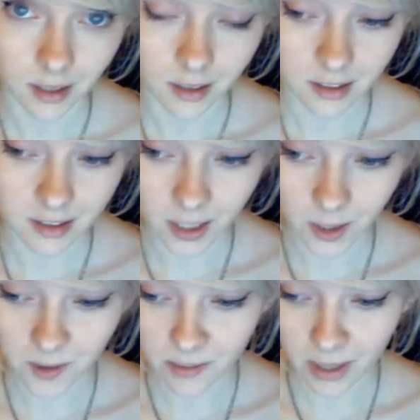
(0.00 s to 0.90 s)
In Casino,
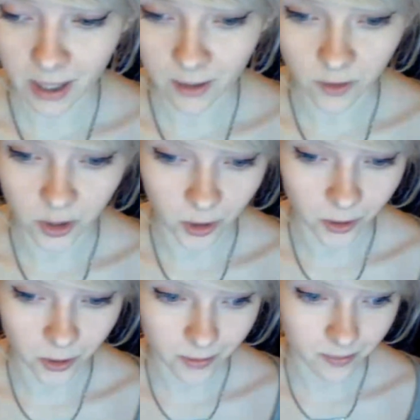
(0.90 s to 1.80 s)
it's £1 for 2.
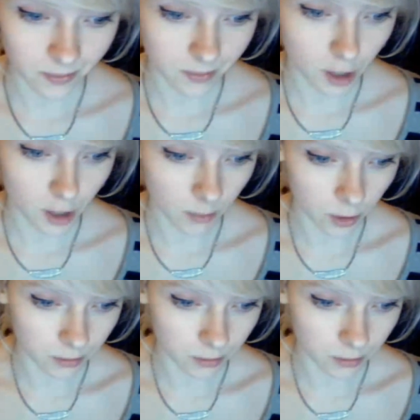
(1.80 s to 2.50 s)
Come on.